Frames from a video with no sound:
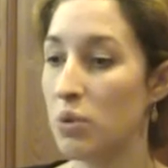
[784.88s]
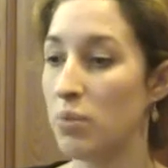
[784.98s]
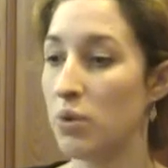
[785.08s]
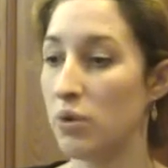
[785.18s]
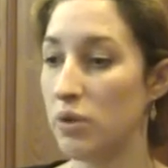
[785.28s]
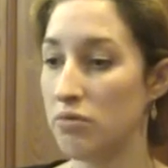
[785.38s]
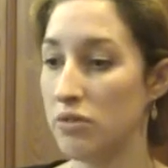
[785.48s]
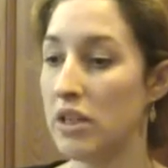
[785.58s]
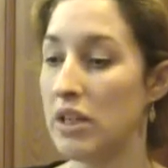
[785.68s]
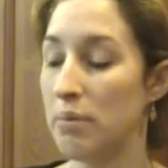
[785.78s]
people who are
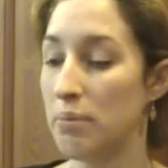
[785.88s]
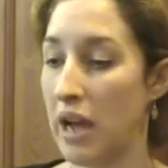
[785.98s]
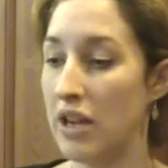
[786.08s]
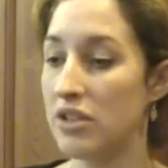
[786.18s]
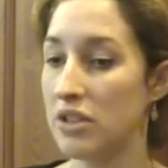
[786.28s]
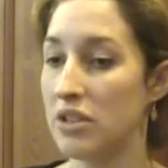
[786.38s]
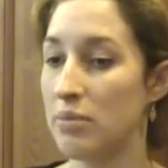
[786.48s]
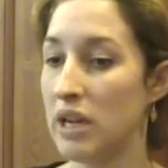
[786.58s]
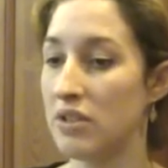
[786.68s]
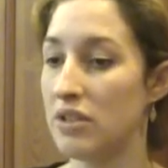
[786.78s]
really passionate
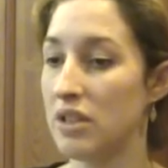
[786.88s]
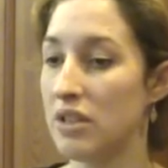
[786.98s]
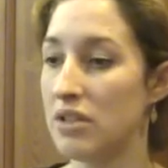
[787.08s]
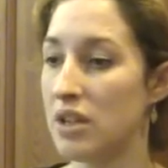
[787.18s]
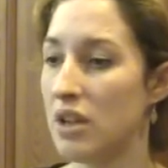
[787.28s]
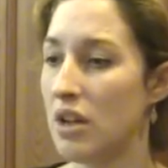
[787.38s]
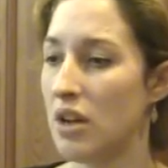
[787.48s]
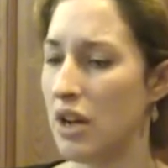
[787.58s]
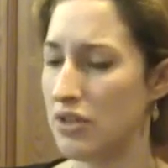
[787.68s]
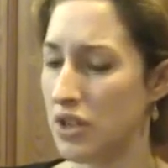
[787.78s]
about it,
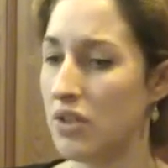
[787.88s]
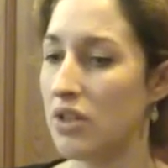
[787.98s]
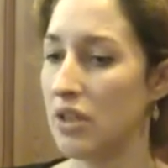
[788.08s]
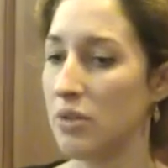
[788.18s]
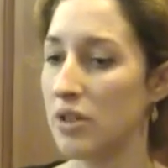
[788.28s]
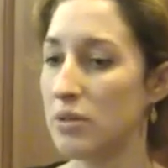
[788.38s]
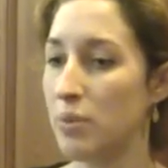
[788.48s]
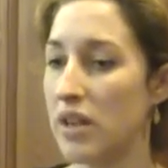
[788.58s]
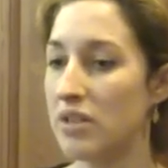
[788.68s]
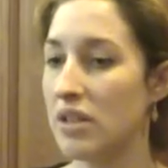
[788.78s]
I don't think they're
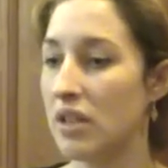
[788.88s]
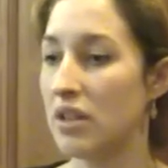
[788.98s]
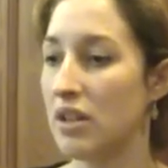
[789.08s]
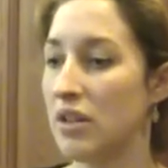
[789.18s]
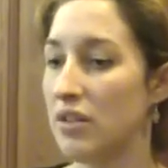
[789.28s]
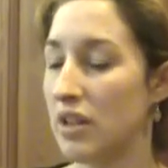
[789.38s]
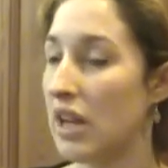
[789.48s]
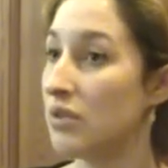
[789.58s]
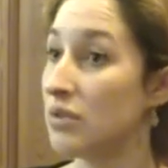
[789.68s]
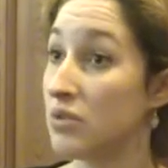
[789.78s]
expecting the
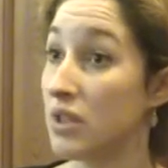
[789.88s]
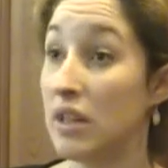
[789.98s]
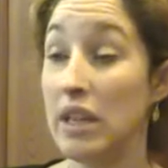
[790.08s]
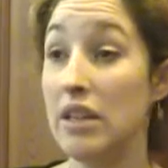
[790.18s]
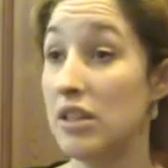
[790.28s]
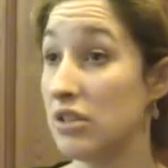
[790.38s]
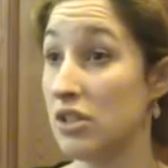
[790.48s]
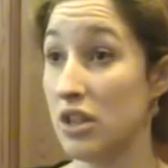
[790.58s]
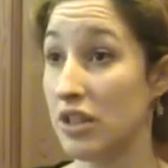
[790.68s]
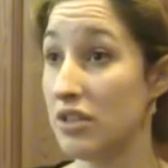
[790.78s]
council to lead this
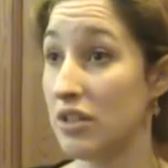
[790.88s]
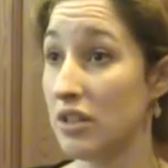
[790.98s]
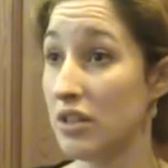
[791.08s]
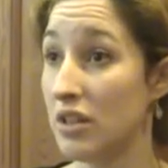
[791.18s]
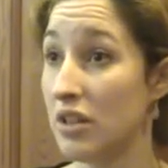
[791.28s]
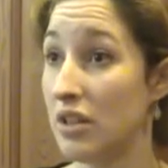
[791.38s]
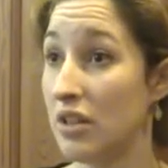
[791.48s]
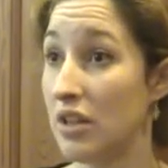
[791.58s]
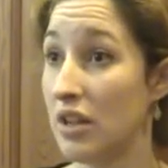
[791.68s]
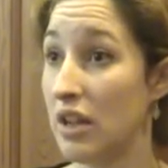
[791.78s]
agenda
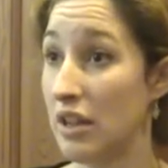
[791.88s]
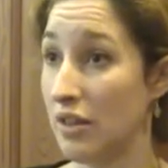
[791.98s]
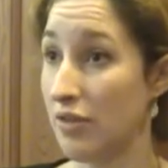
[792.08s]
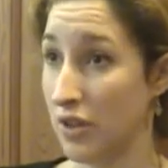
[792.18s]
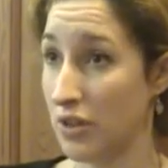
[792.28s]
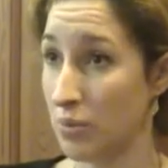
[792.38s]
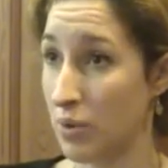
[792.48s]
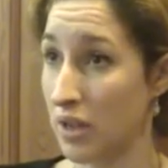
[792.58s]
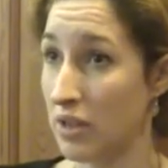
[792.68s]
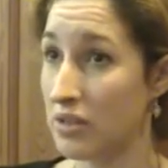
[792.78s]
in the first
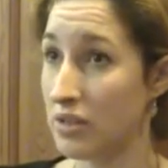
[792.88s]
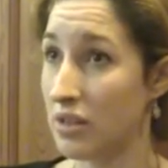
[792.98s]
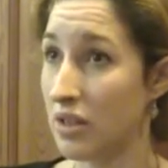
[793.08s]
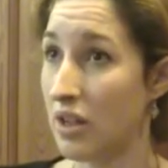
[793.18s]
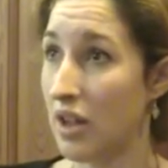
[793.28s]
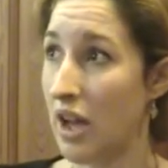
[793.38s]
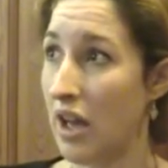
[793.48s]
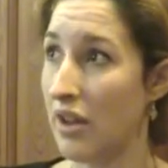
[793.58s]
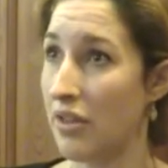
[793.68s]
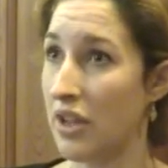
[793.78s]
place.
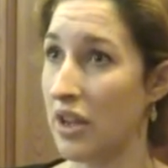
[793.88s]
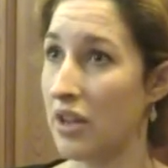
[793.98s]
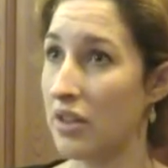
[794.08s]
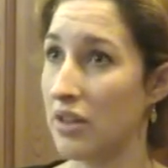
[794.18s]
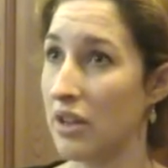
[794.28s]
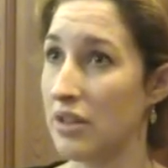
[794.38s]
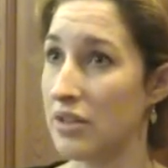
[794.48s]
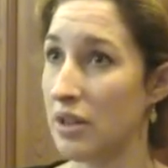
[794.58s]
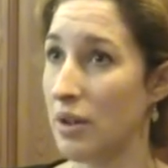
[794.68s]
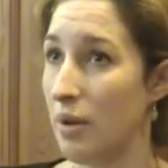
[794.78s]
And I think
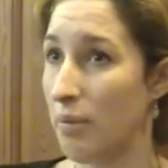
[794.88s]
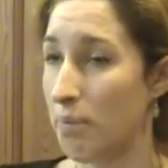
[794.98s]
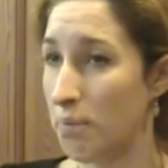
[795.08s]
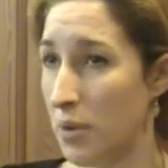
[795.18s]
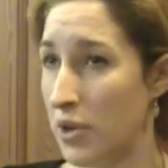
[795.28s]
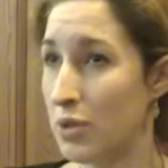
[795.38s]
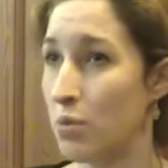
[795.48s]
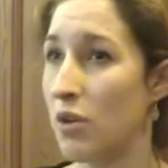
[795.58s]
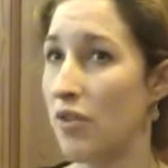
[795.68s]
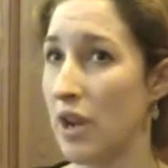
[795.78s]
there's much
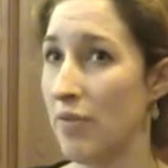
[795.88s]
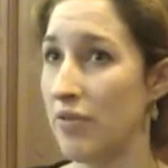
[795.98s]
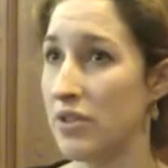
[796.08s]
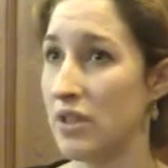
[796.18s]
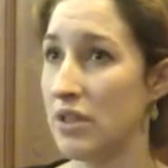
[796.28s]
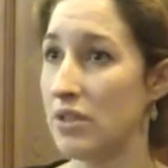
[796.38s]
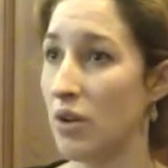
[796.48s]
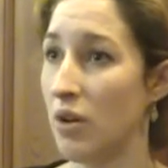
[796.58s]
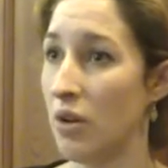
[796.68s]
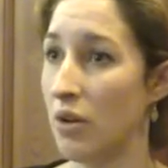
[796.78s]
more of an emphasis
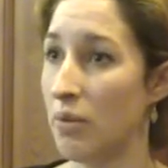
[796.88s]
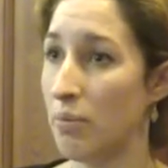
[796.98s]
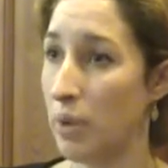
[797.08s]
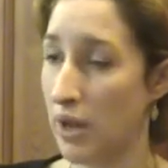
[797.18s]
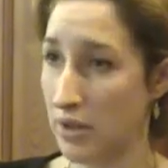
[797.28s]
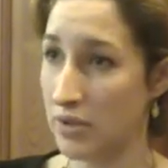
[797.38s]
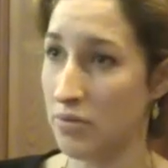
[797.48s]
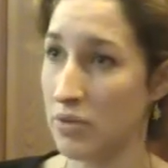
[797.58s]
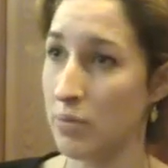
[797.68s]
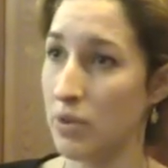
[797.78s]
on personal
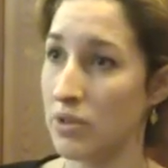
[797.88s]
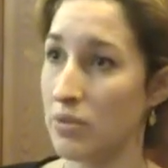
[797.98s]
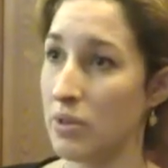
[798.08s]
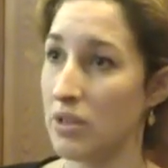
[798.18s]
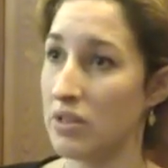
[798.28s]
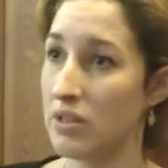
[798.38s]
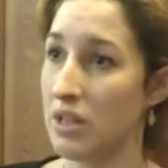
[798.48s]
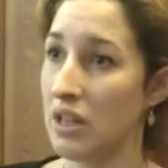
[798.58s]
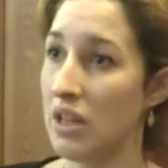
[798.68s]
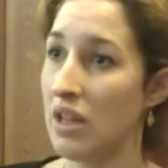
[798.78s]
responsibility